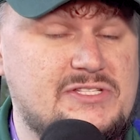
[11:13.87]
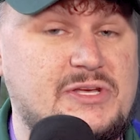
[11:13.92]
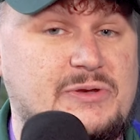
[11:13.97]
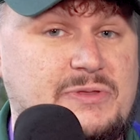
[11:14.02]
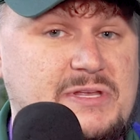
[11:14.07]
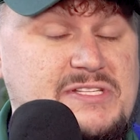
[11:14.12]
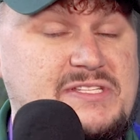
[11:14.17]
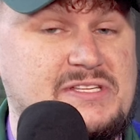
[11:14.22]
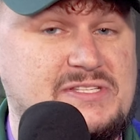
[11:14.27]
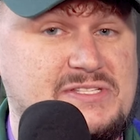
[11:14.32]
so
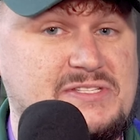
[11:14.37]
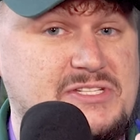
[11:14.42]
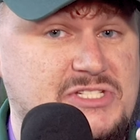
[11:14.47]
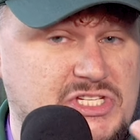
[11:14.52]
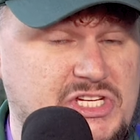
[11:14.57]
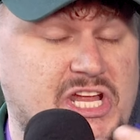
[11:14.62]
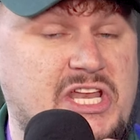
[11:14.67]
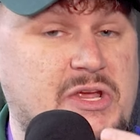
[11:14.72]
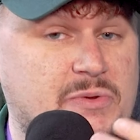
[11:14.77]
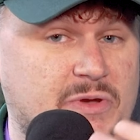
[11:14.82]
this is
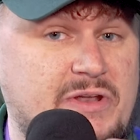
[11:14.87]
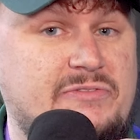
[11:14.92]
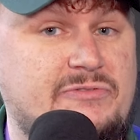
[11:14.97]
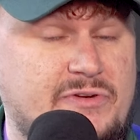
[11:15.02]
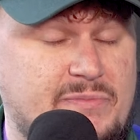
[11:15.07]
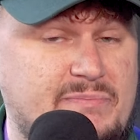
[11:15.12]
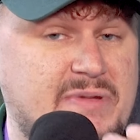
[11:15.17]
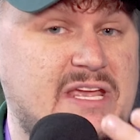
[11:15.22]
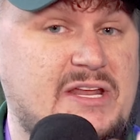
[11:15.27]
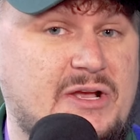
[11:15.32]
genuine
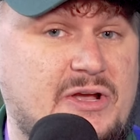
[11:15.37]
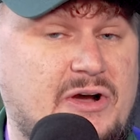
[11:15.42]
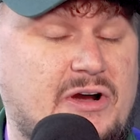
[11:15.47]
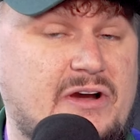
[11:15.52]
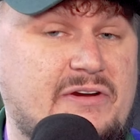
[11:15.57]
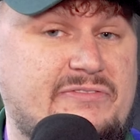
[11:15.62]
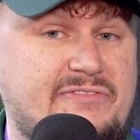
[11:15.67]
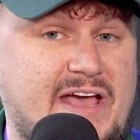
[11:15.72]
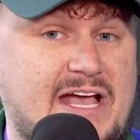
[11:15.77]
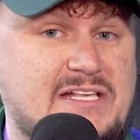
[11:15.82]
for me to
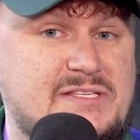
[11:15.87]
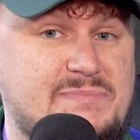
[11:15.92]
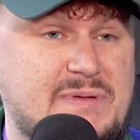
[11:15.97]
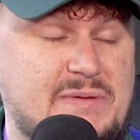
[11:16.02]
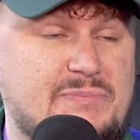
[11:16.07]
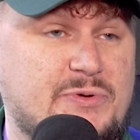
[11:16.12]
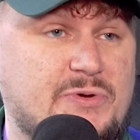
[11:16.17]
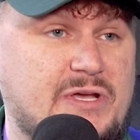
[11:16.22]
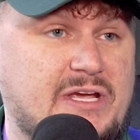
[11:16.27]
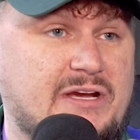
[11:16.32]
Carfax
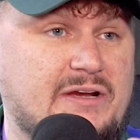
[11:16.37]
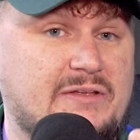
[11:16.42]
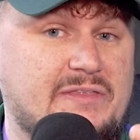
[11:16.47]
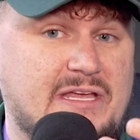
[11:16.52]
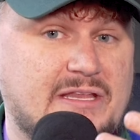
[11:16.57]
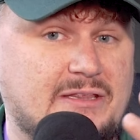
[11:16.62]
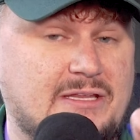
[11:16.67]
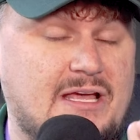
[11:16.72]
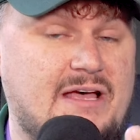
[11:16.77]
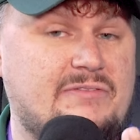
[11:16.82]
people here
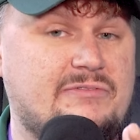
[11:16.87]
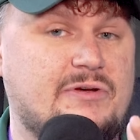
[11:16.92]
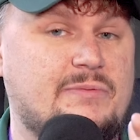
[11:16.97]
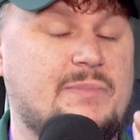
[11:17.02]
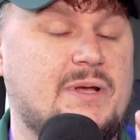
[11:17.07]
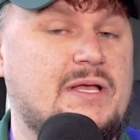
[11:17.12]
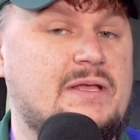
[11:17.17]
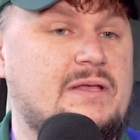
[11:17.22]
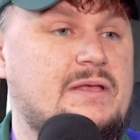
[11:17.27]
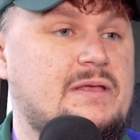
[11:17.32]
that love
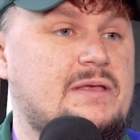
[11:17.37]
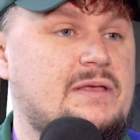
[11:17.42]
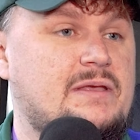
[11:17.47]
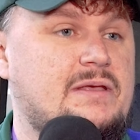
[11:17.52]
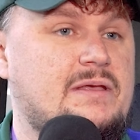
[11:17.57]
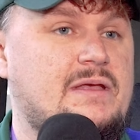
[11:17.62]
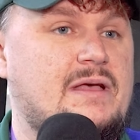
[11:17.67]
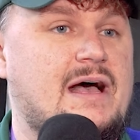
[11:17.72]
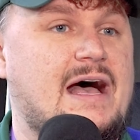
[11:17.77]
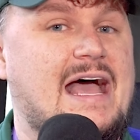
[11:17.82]
them.
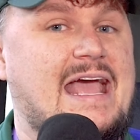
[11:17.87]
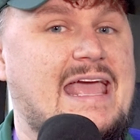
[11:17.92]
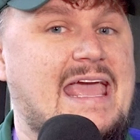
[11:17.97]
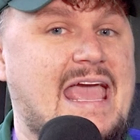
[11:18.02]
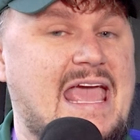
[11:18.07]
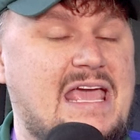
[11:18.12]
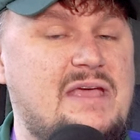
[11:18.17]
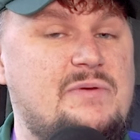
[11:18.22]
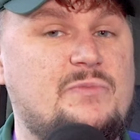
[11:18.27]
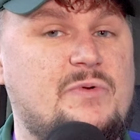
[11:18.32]
I
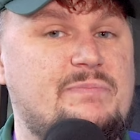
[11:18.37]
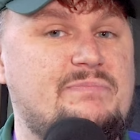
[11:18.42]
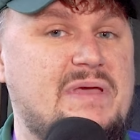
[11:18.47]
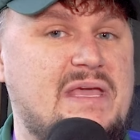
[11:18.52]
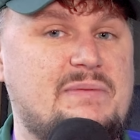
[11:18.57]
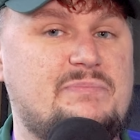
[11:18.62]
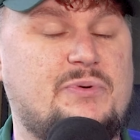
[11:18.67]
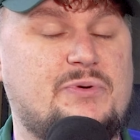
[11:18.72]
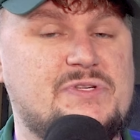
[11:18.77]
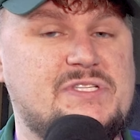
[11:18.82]
hate when
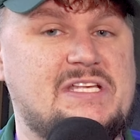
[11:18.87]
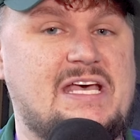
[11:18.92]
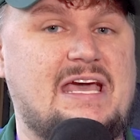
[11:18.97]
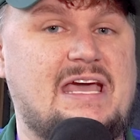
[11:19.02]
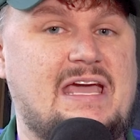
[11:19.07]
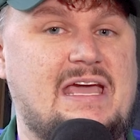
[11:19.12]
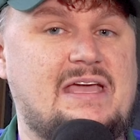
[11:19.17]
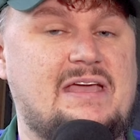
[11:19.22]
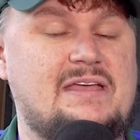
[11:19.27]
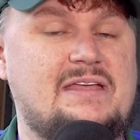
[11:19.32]
people
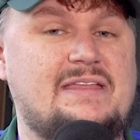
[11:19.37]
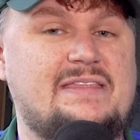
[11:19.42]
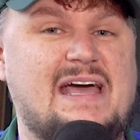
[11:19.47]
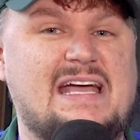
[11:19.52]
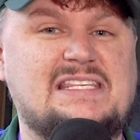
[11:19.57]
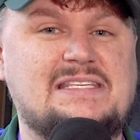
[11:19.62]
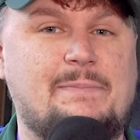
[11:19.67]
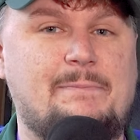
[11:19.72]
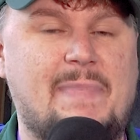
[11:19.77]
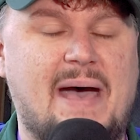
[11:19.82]
say
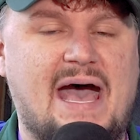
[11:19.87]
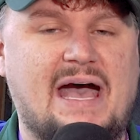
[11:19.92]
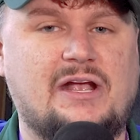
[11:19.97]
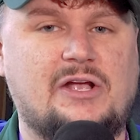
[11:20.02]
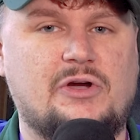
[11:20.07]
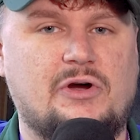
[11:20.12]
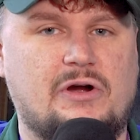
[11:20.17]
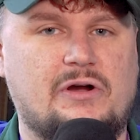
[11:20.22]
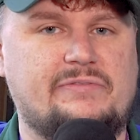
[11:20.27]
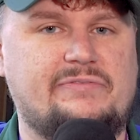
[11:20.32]
that's a bad
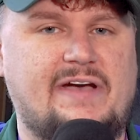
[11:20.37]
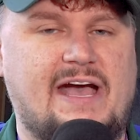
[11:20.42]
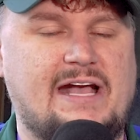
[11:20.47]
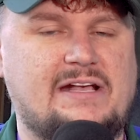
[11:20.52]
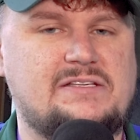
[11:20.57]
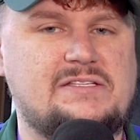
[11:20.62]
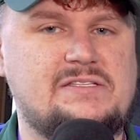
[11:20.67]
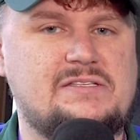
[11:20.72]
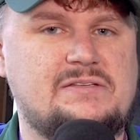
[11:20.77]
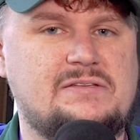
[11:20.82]

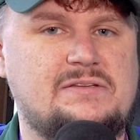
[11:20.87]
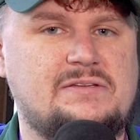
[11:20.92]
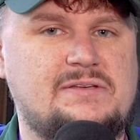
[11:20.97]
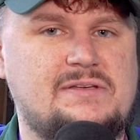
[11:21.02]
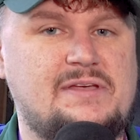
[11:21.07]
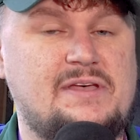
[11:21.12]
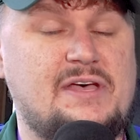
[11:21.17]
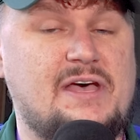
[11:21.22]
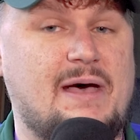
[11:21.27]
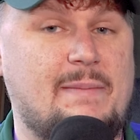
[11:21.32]
Carfax.
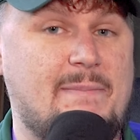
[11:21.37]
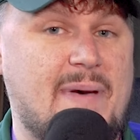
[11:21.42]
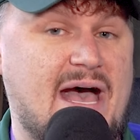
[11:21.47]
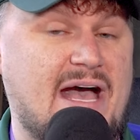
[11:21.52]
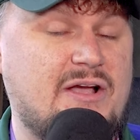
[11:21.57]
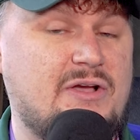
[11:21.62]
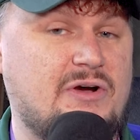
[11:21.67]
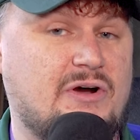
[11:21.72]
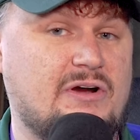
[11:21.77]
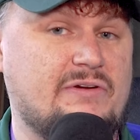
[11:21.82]
A
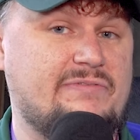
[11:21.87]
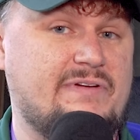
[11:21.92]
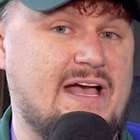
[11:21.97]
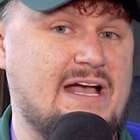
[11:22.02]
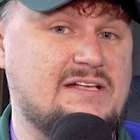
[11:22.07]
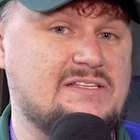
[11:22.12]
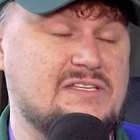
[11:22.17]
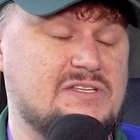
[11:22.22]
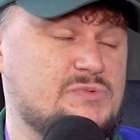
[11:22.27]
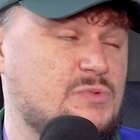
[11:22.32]
bad mm.
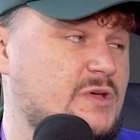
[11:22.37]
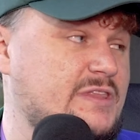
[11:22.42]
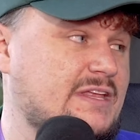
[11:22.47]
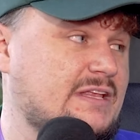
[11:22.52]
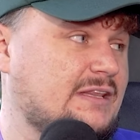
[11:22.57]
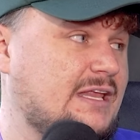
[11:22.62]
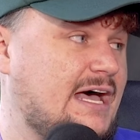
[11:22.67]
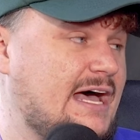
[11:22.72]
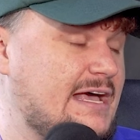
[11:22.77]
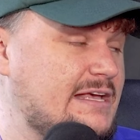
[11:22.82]
Carfax is one
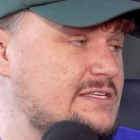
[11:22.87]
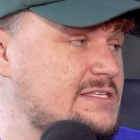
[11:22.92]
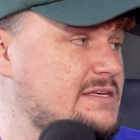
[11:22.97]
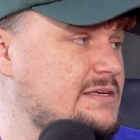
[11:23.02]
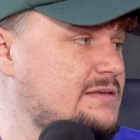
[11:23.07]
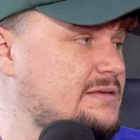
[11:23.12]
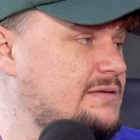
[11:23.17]
that lies.